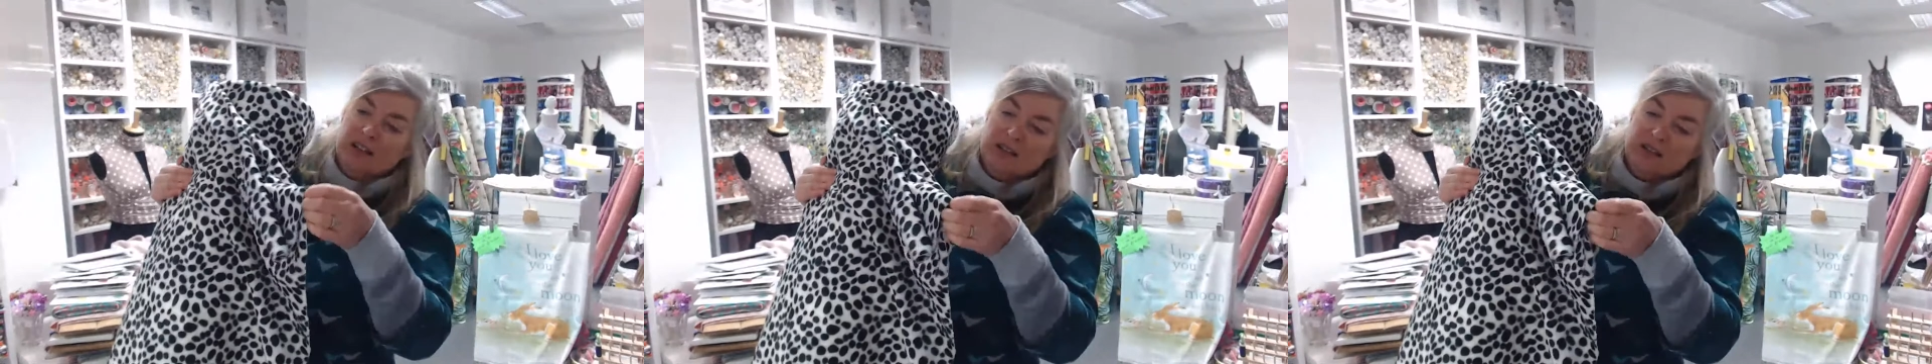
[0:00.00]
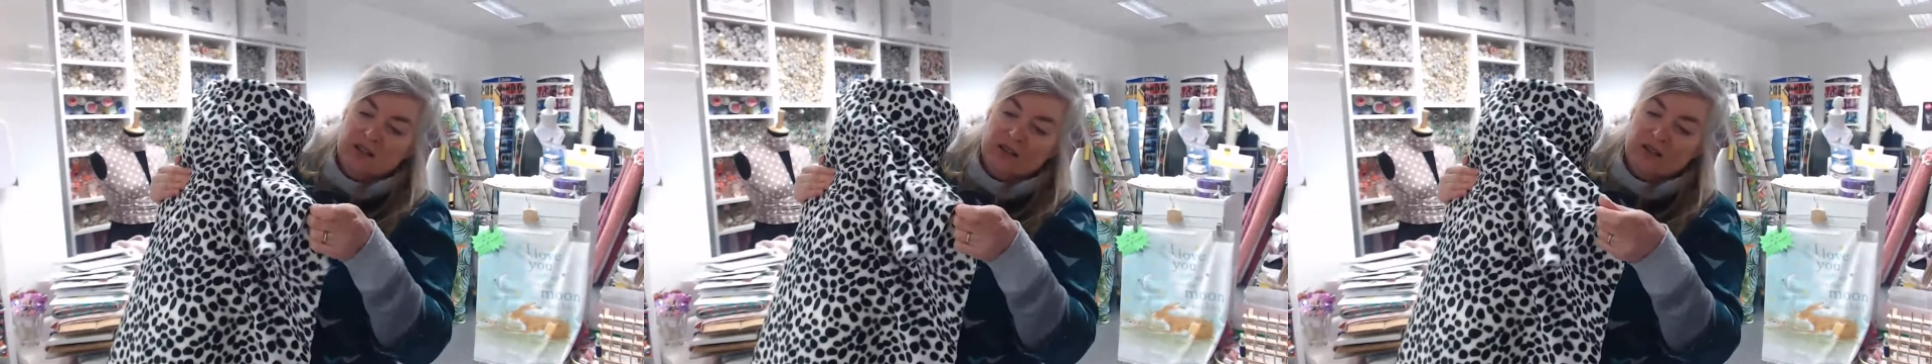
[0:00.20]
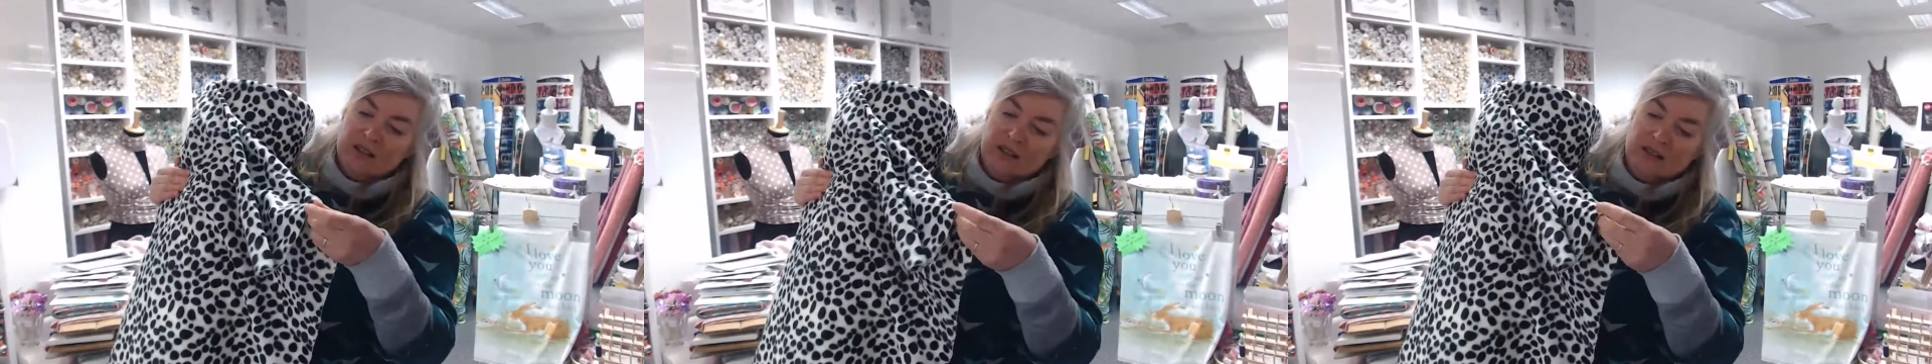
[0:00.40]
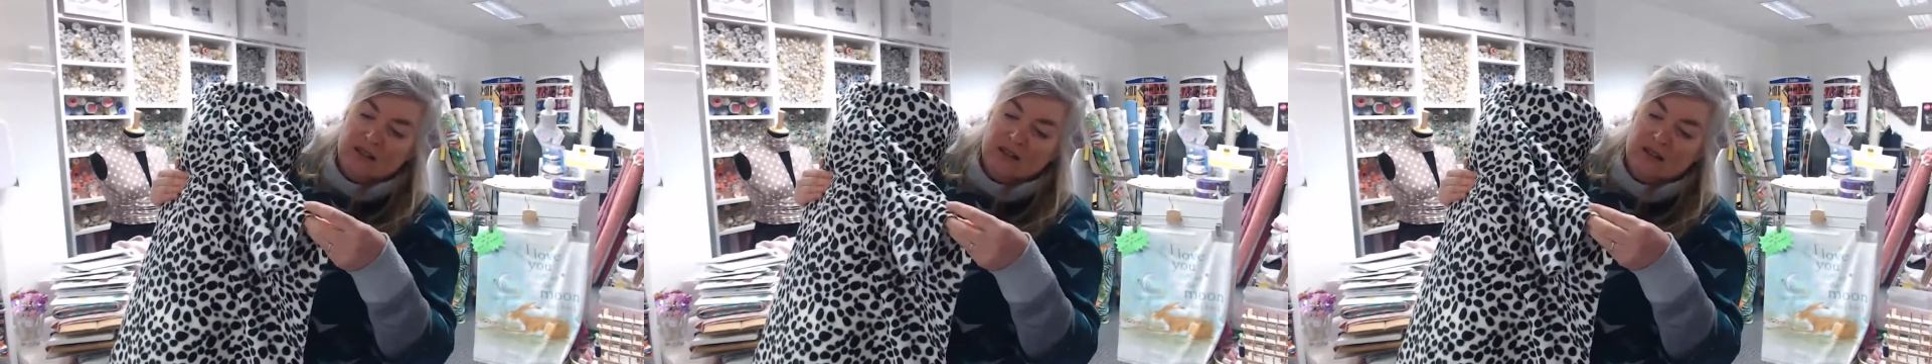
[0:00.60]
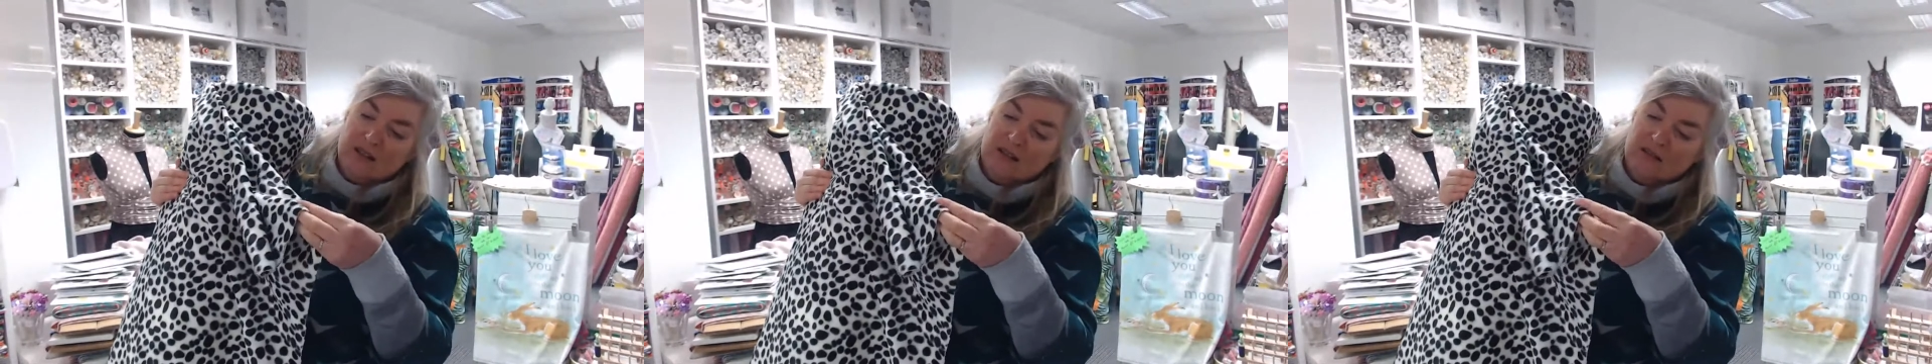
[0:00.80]
so
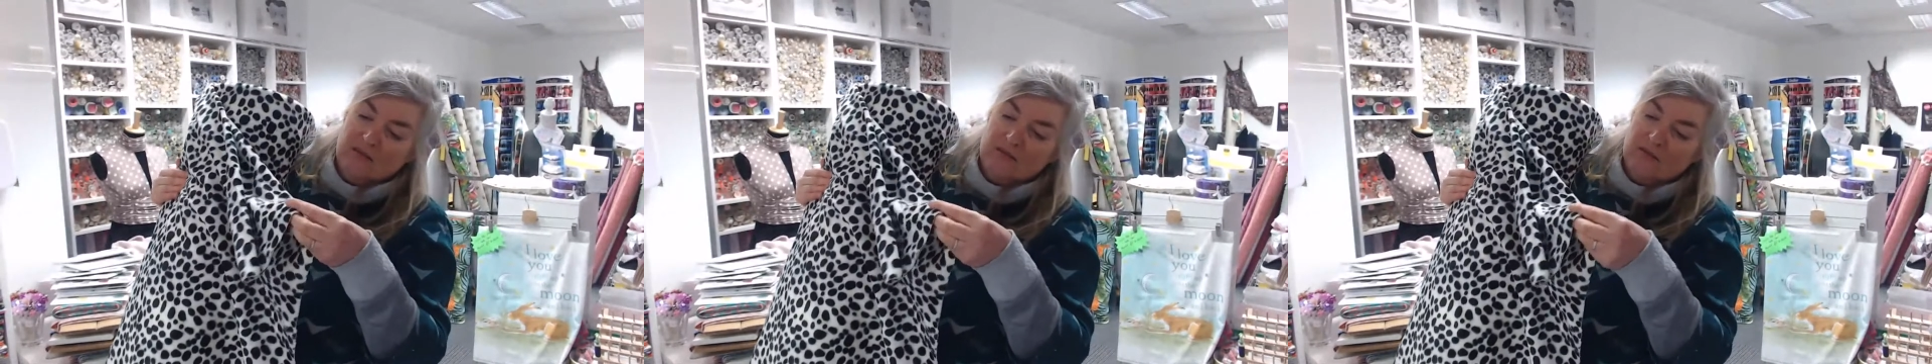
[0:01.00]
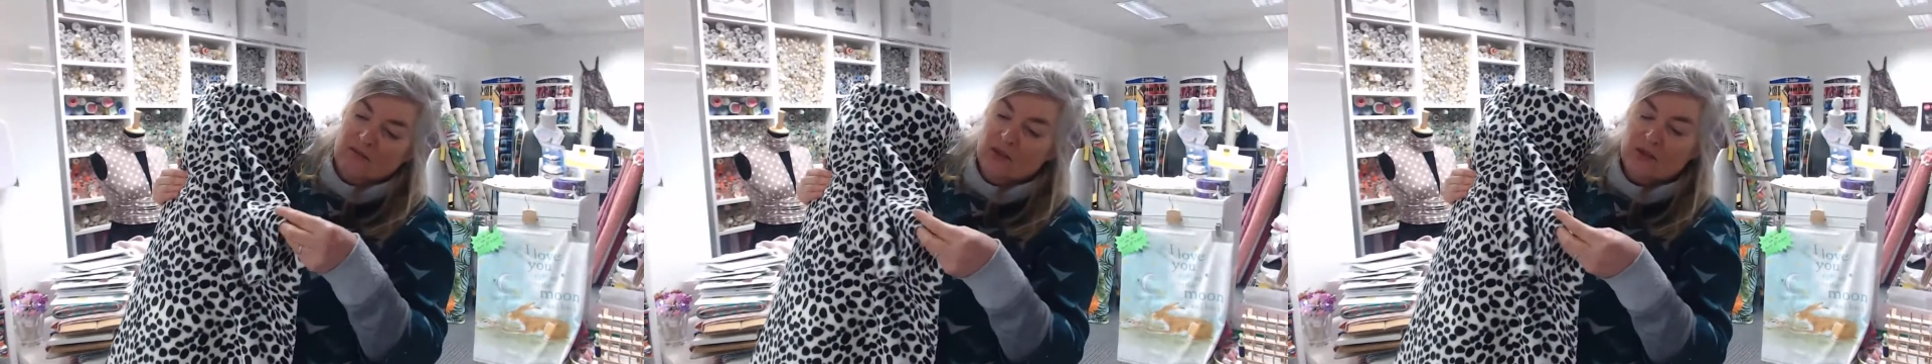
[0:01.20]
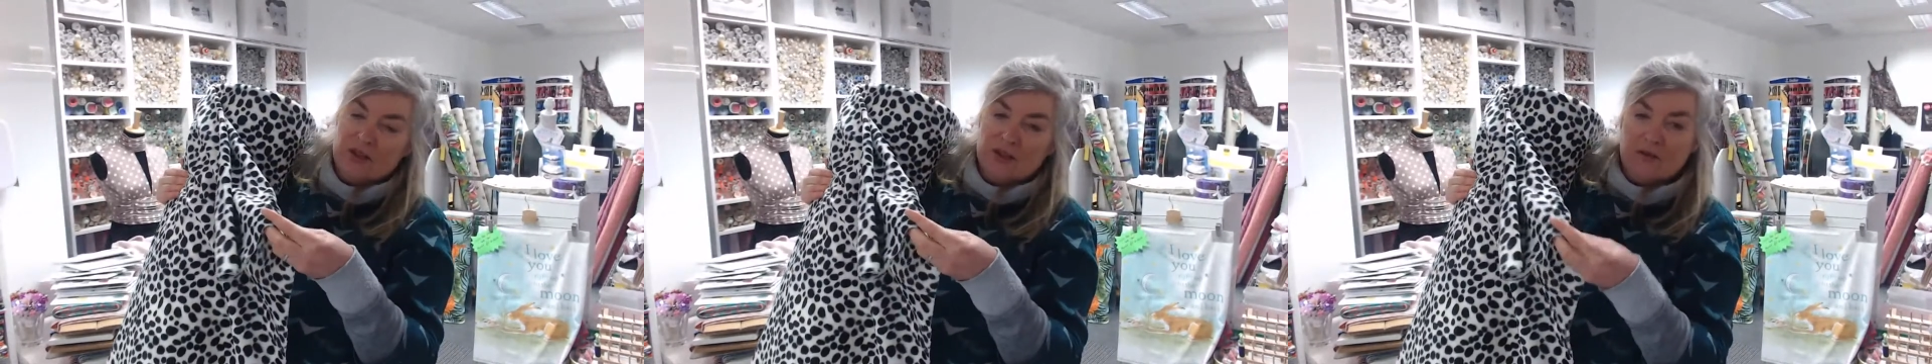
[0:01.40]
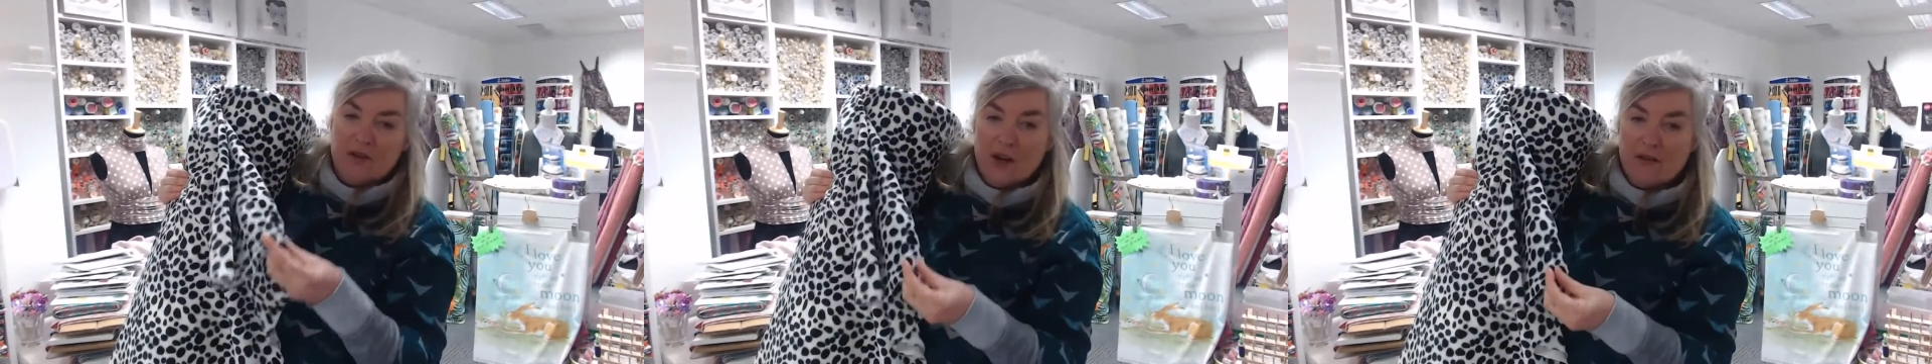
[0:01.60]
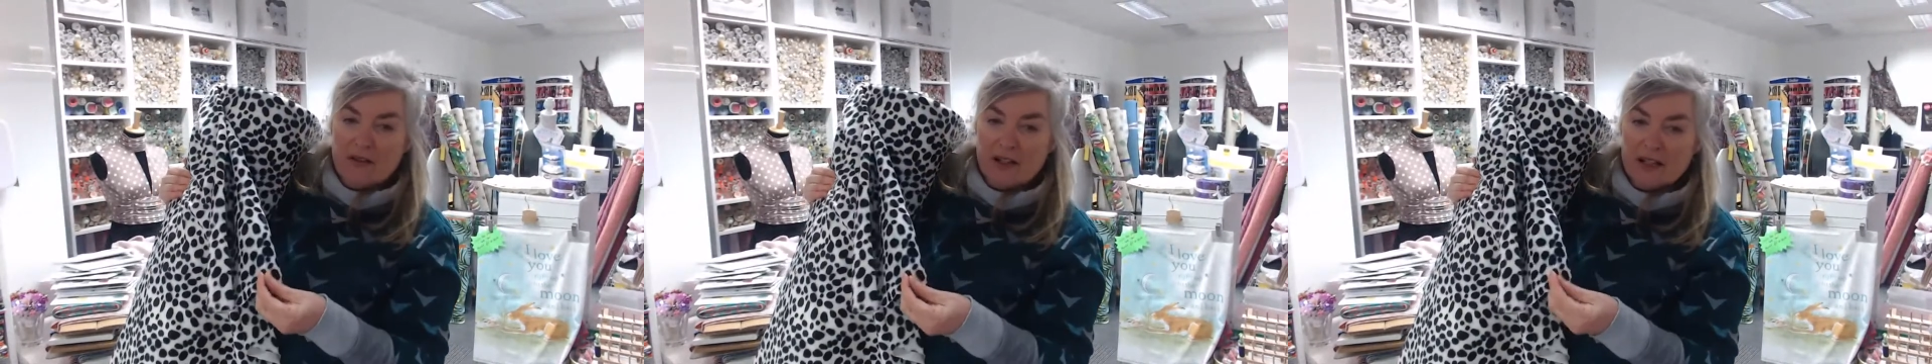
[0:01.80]
it's not as
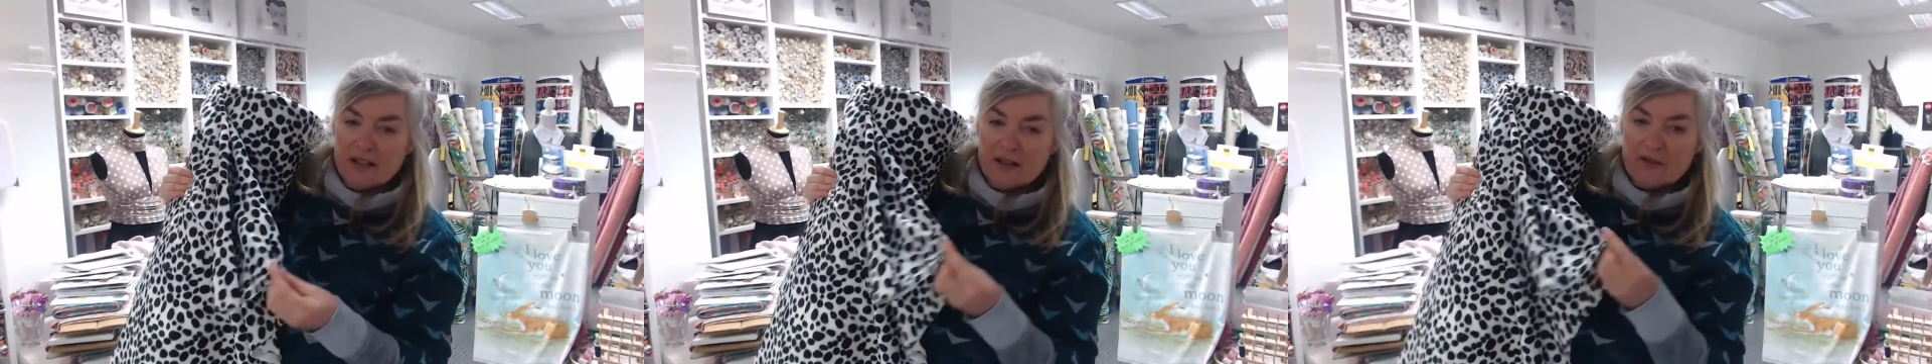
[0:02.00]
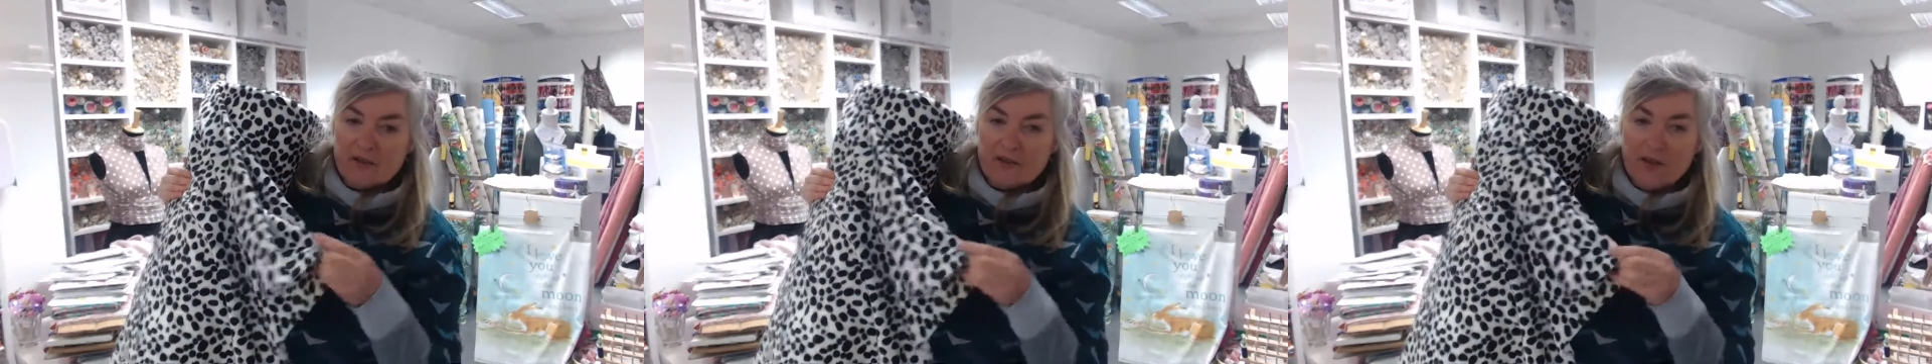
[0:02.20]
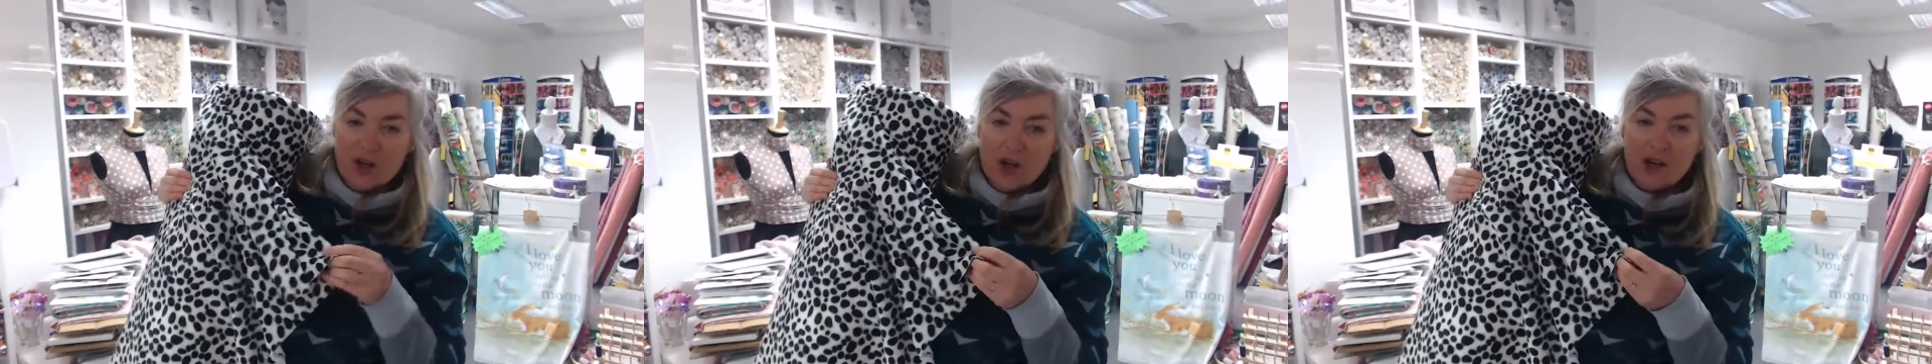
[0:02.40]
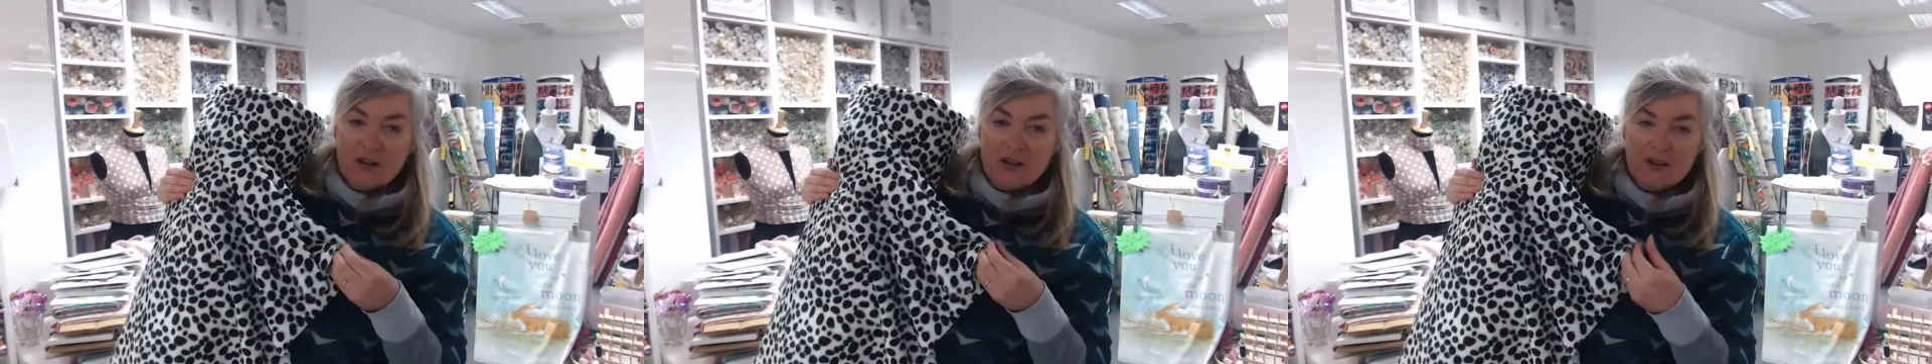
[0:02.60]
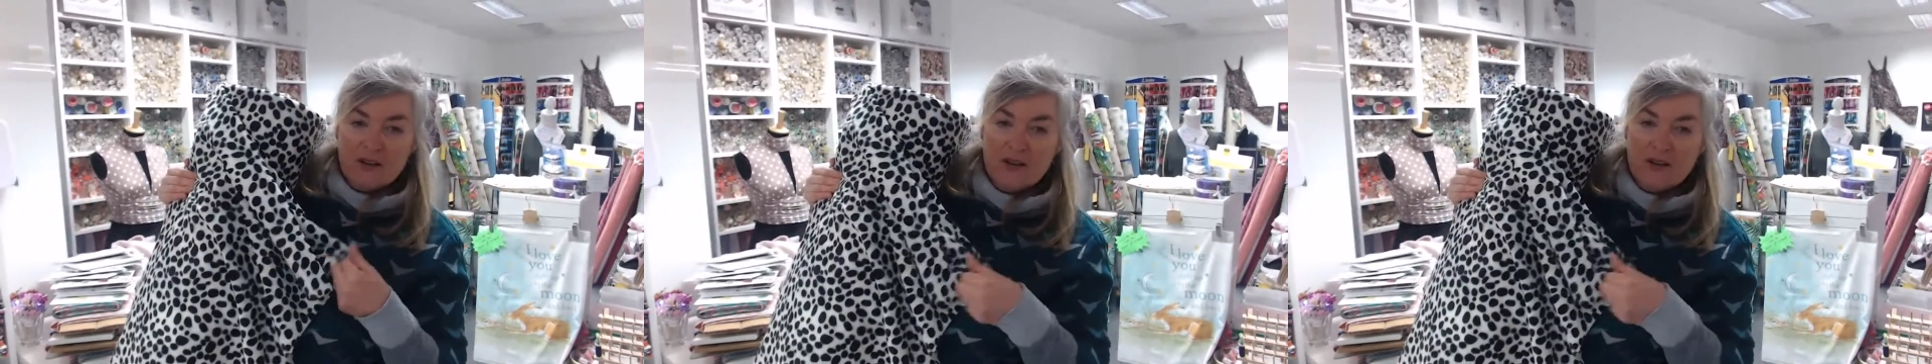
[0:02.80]
furry as fur,